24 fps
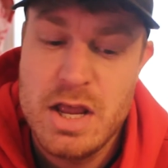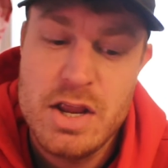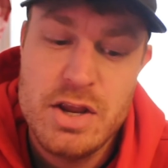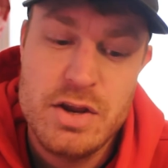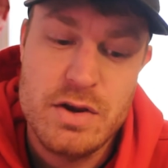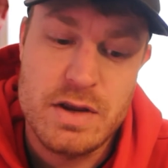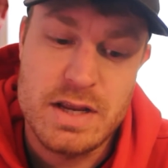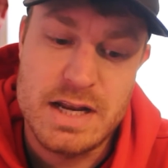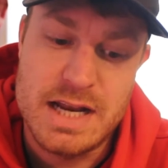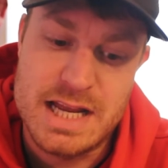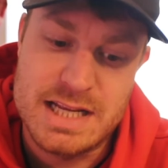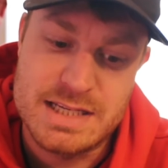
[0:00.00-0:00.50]

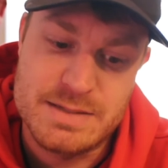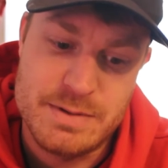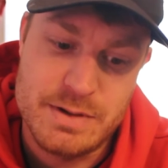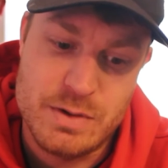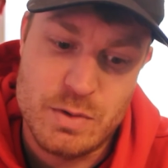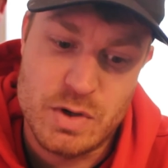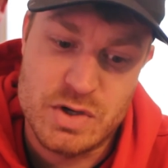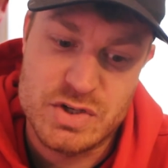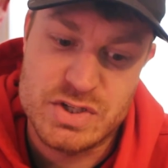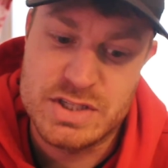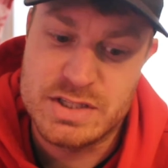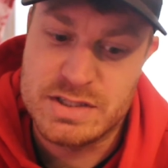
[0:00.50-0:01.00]
You can ask me
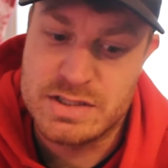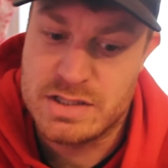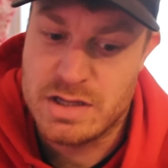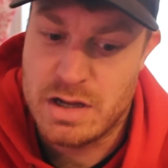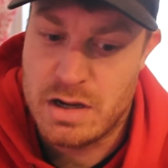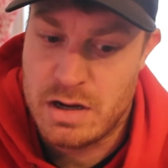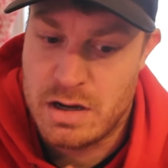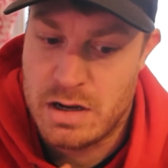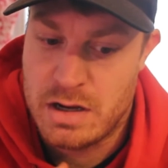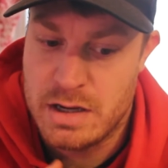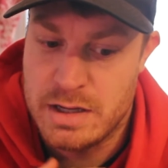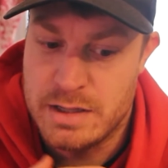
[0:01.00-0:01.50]
questions
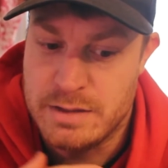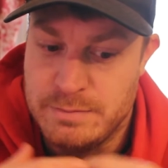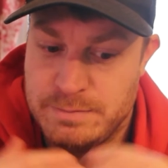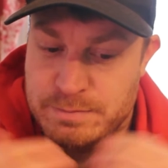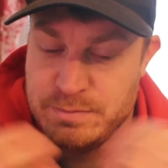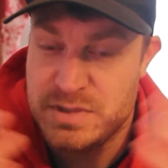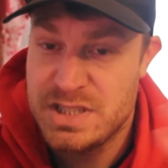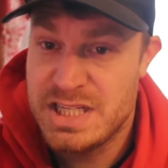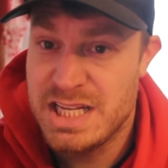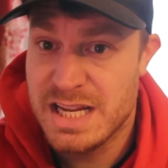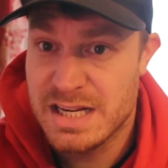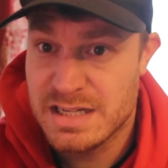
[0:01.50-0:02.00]

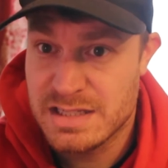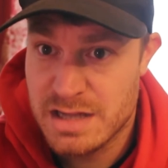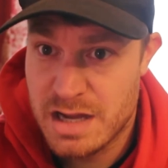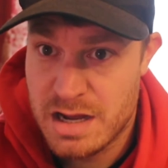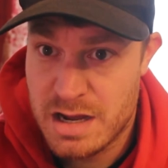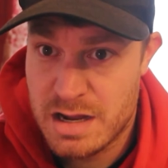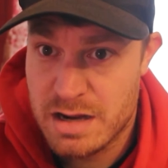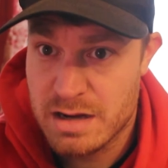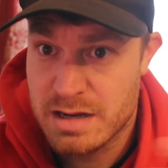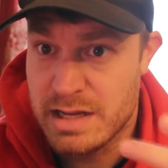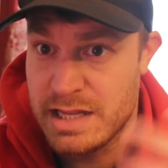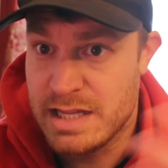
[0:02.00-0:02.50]
on
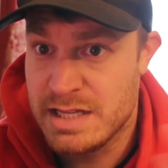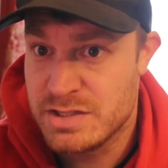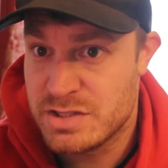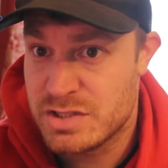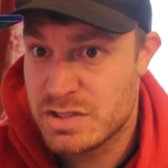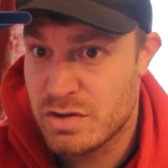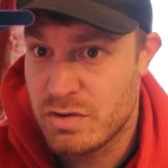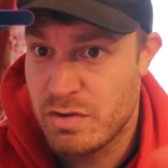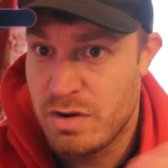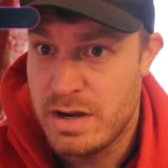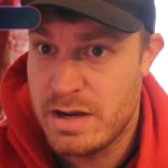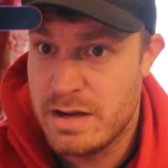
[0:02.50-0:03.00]
TikTok,
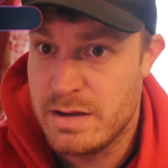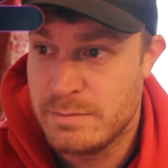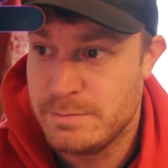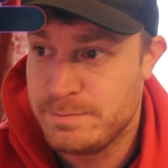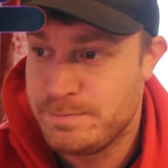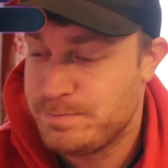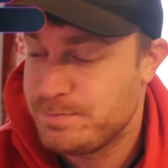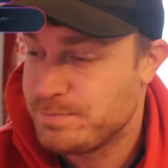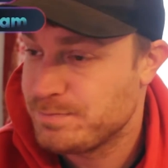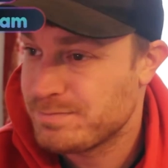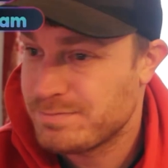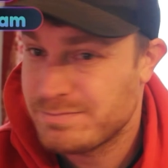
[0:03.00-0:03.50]

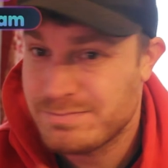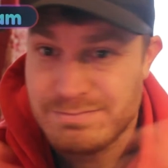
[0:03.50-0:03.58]
Instagram,